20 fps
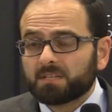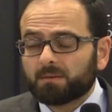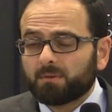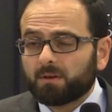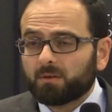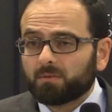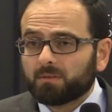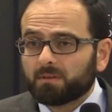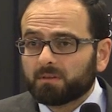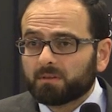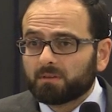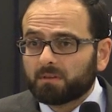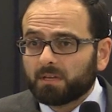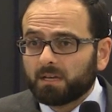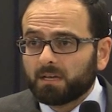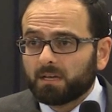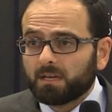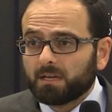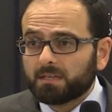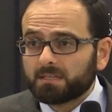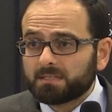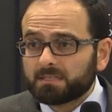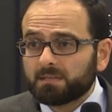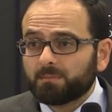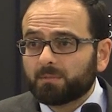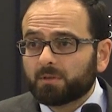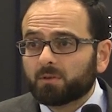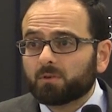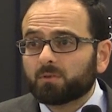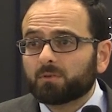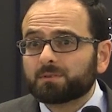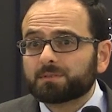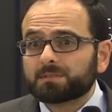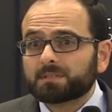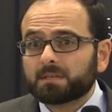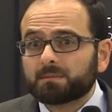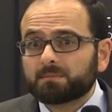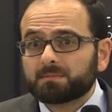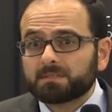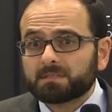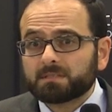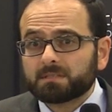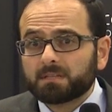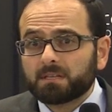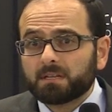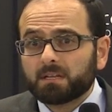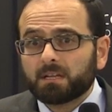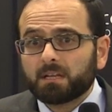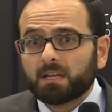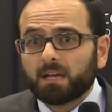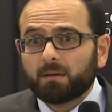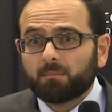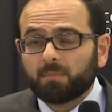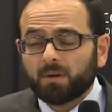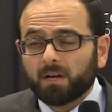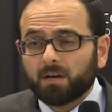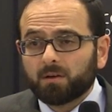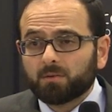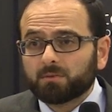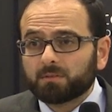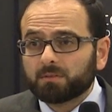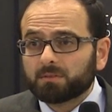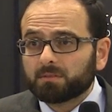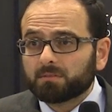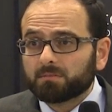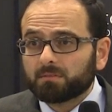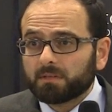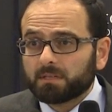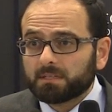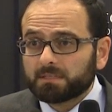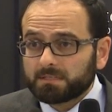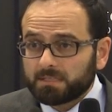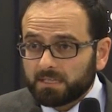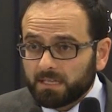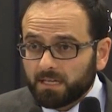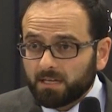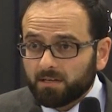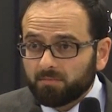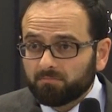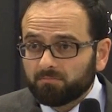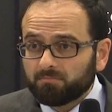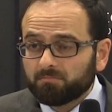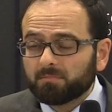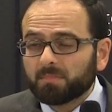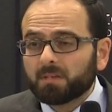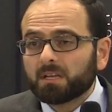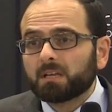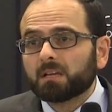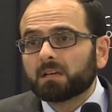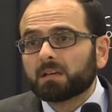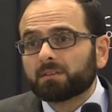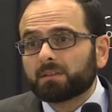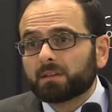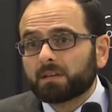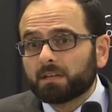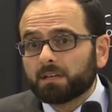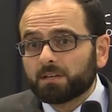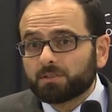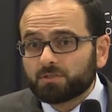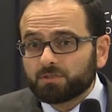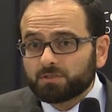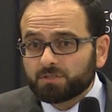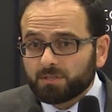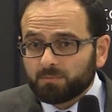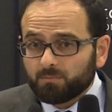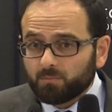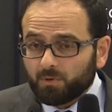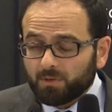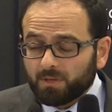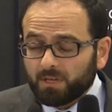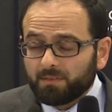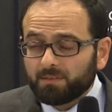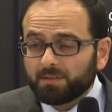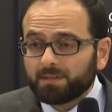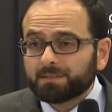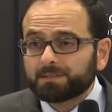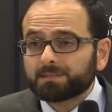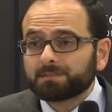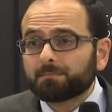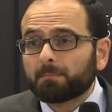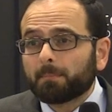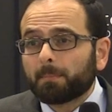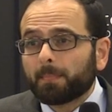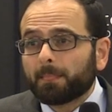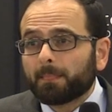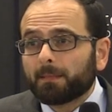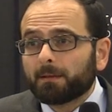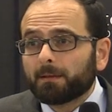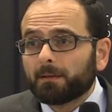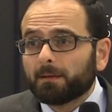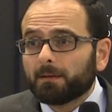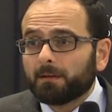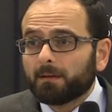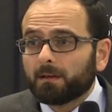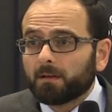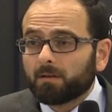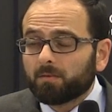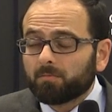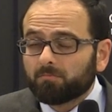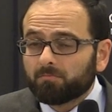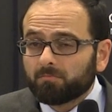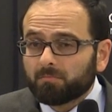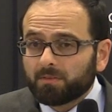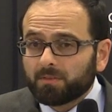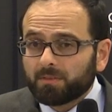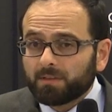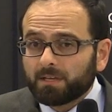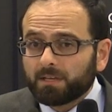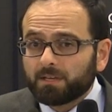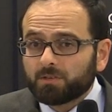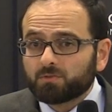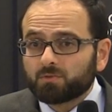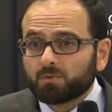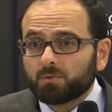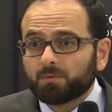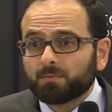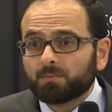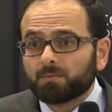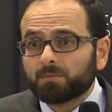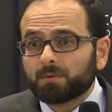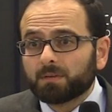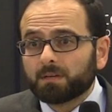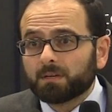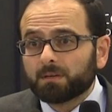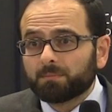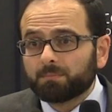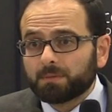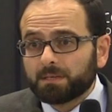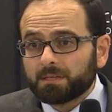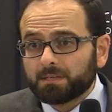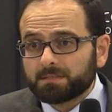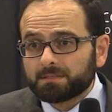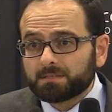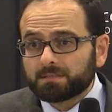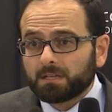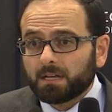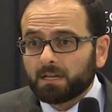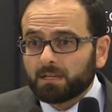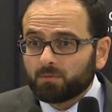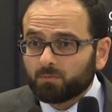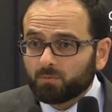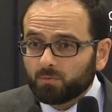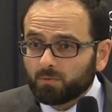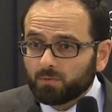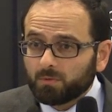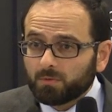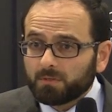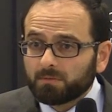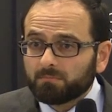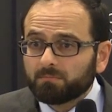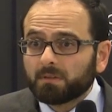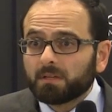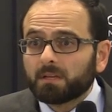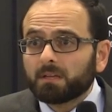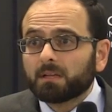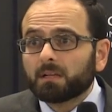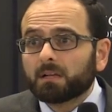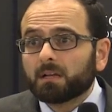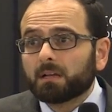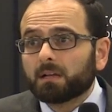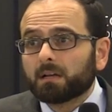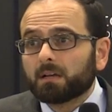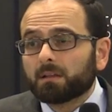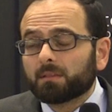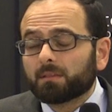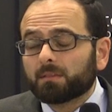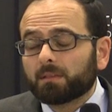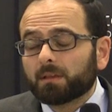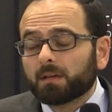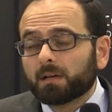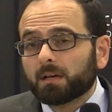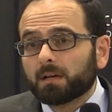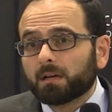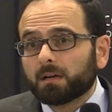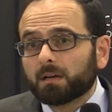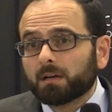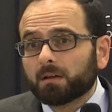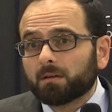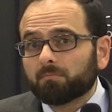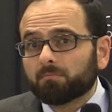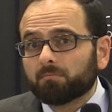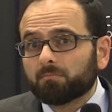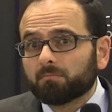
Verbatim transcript: about the Islamic concepts, about Islam, the relationship with others, um, the issue of uh, peace and war, uh, the